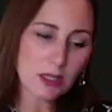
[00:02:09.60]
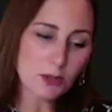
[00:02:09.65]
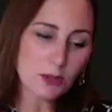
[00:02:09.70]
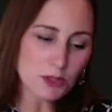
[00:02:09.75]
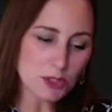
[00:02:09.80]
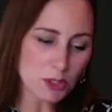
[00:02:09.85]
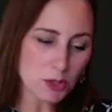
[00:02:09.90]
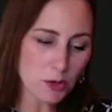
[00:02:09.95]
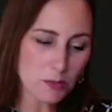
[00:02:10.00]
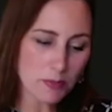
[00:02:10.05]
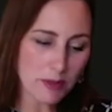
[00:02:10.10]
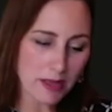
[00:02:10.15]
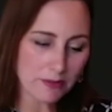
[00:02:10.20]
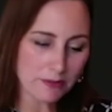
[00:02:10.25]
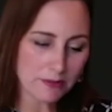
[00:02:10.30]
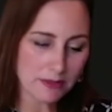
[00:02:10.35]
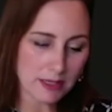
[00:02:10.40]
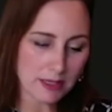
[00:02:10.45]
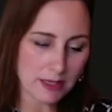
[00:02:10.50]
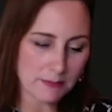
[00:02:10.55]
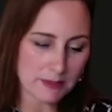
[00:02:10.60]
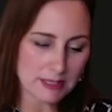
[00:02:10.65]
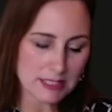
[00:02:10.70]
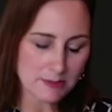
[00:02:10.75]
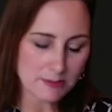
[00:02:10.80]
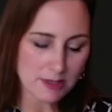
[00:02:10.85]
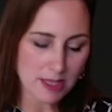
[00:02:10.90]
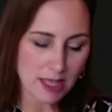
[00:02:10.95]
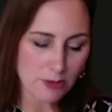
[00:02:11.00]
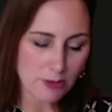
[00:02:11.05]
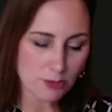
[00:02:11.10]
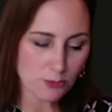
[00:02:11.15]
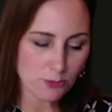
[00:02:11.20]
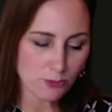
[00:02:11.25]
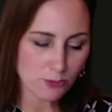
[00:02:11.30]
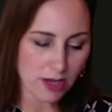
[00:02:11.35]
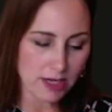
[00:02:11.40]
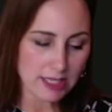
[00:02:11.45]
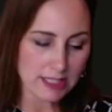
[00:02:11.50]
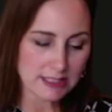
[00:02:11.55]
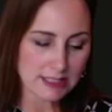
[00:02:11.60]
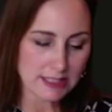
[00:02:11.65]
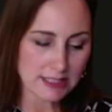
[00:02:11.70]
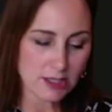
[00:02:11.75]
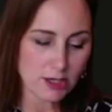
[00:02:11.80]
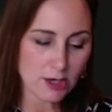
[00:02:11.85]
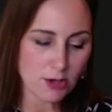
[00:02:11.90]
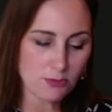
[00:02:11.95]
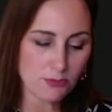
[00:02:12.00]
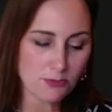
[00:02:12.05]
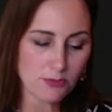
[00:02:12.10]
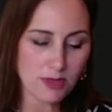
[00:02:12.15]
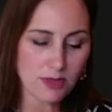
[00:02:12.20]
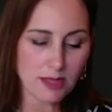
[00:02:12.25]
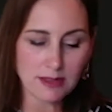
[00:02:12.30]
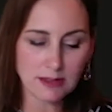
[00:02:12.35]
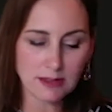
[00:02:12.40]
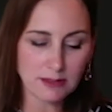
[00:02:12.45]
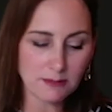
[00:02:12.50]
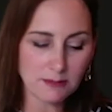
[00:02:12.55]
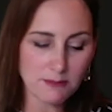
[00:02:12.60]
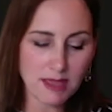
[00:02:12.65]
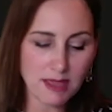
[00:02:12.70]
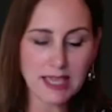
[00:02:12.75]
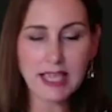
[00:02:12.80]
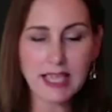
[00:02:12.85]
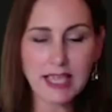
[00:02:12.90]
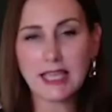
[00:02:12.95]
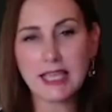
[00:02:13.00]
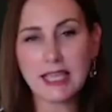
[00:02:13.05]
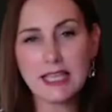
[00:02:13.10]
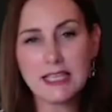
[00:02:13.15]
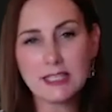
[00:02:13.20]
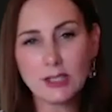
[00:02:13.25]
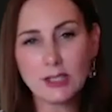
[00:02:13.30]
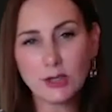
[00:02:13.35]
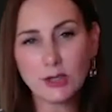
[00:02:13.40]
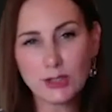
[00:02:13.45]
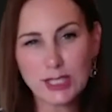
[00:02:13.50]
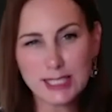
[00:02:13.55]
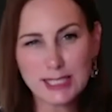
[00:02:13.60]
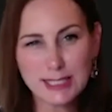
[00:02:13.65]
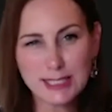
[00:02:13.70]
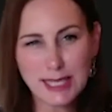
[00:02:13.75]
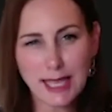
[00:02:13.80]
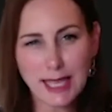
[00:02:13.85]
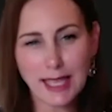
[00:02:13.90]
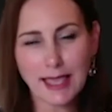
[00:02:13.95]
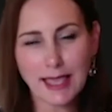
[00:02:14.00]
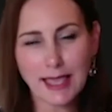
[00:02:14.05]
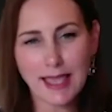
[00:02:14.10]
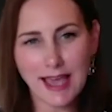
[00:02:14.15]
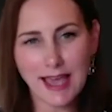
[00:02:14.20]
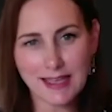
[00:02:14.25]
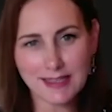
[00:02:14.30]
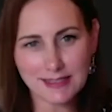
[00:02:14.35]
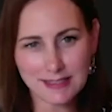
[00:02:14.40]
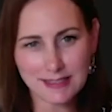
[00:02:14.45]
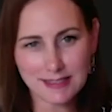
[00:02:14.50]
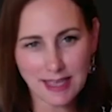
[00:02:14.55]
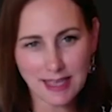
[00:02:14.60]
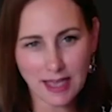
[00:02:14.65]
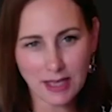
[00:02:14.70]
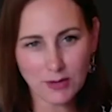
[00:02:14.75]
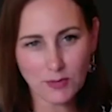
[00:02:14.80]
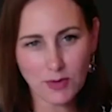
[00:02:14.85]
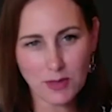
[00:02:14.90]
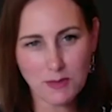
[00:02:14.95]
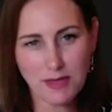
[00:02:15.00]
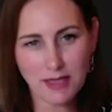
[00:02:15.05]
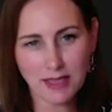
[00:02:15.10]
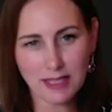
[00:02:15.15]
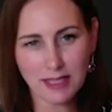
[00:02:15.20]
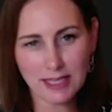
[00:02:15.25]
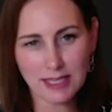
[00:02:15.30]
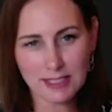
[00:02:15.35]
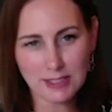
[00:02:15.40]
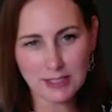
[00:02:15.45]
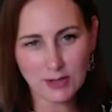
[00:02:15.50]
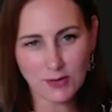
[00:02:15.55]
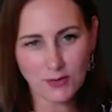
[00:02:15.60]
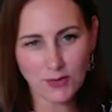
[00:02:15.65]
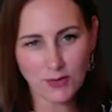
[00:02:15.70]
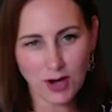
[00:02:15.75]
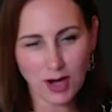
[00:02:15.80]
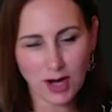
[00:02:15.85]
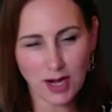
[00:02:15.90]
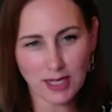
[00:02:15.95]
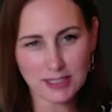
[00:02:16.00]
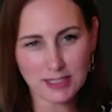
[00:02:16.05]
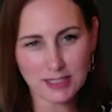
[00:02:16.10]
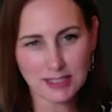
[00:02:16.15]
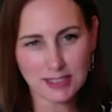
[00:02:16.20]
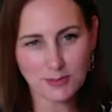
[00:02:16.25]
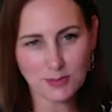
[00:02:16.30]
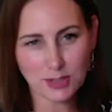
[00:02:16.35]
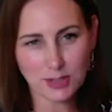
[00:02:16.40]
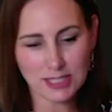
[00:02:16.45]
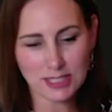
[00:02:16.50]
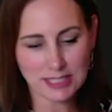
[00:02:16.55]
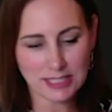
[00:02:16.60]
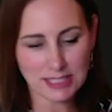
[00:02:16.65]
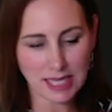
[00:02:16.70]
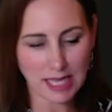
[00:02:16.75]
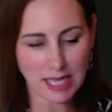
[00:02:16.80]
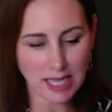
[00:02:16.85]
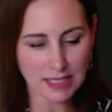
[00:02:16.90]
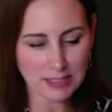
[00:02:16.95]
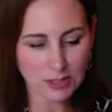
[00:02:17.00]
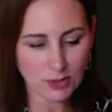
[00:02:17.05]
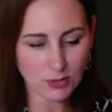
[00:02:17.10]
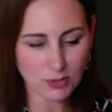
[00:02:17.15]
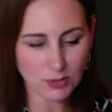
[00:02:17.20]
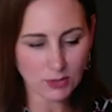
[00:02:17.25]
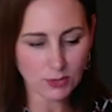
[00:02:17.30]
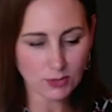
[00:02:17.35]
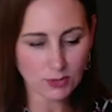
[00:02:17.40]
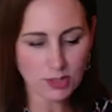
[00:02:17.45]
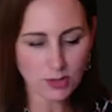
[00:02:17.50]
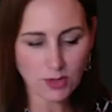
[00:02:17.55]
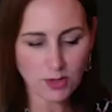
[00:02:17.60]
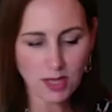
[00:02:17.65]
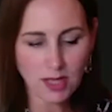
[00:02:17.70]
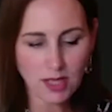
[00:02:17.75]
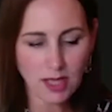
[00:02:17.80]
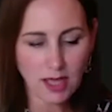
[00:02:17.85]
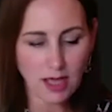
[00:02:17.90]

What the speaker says: also about, in some of the other writings, making it easier to say yes. How do we make it easier for our customers to say yes? And also